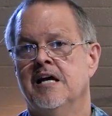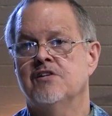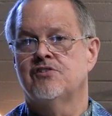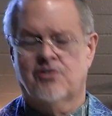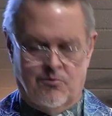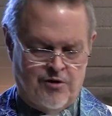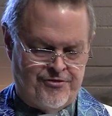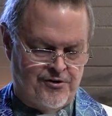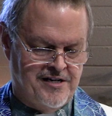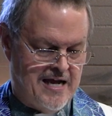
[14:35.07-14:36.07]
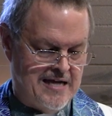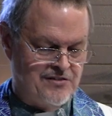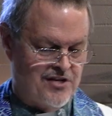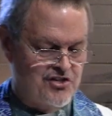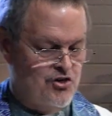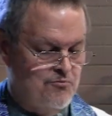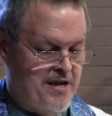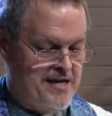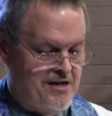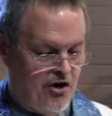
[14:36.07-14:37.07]
Psalm 139 says, you
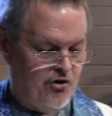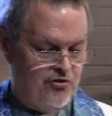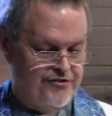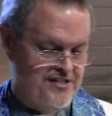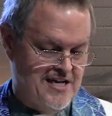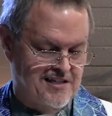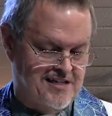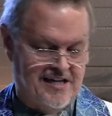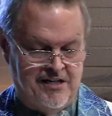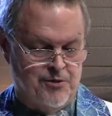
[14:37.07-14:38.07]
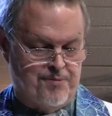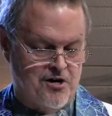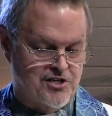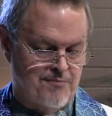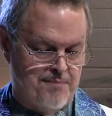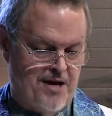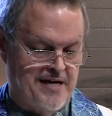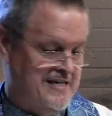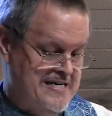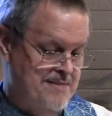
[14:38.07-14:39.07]
made all the delicate inner parts of my
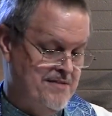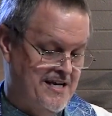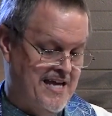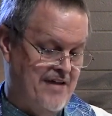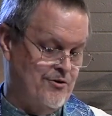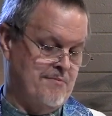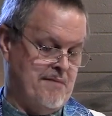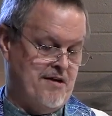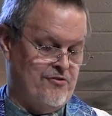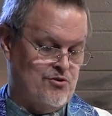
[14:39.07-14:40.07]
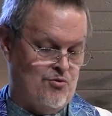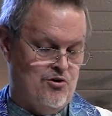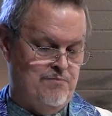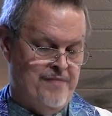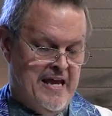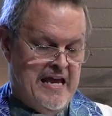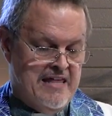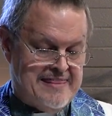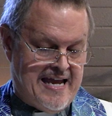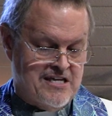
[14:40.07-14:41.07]
body and knit me together in my mother's womb.
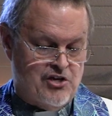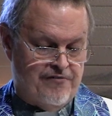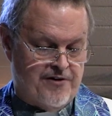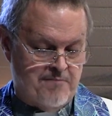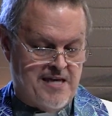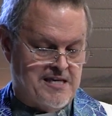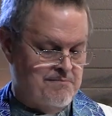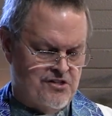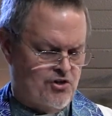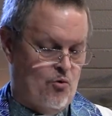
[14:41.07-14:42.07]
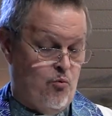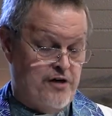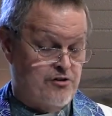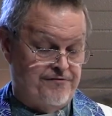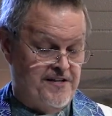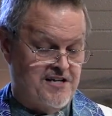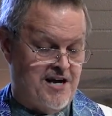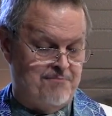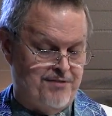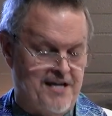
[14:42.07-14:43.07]
Thank you for making me so wonderfully
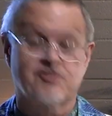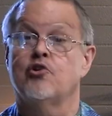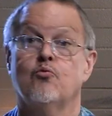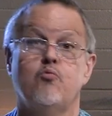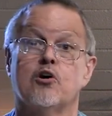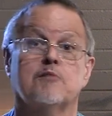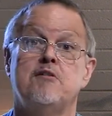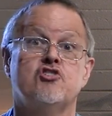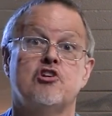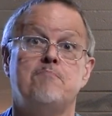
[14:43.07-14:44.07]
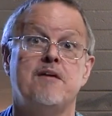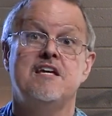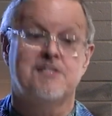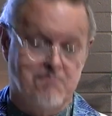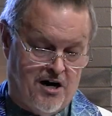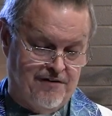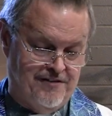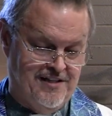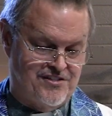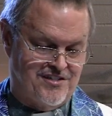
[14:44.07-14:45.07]
complex. Your workmanship is
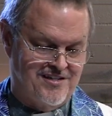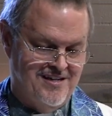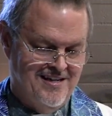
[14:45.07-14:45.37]
marvelous.